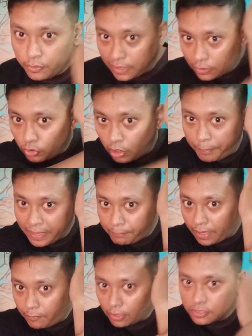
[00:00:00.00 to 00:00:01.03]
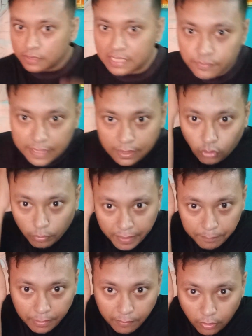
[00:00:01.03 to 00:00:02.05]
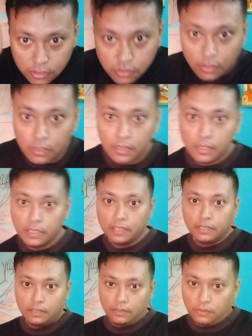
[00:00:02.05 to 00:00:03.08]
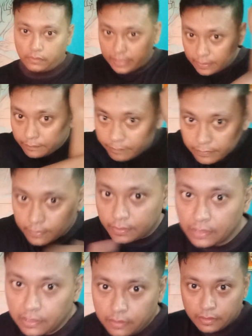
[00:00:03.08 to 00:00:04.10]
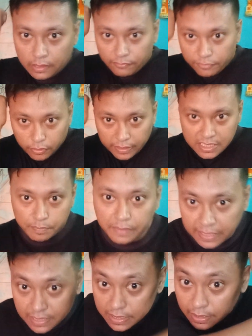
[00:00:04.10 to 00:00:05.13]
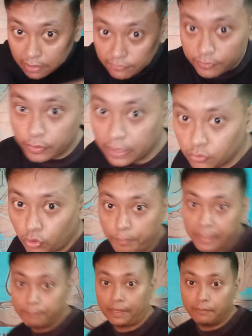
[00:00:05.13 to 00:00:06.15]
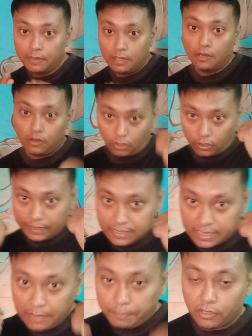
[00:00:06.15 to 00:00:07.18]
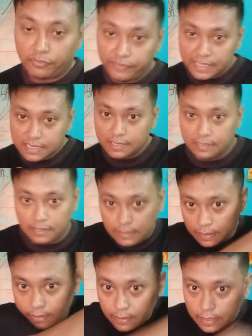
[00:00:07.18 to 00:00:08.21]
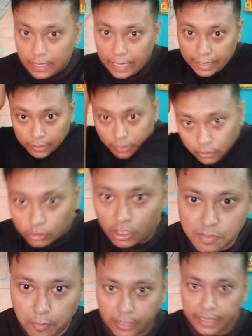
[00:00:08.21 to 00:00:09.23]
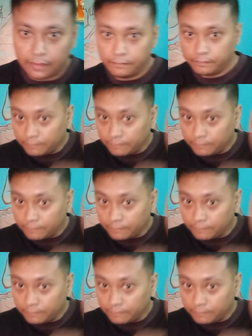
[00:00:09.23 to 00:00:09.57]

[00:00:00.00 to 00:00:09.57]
You can go open palm also as well, open palm also. Okay, if you are experienced enough, you can go open palm, or else keep your fist and cross blocking.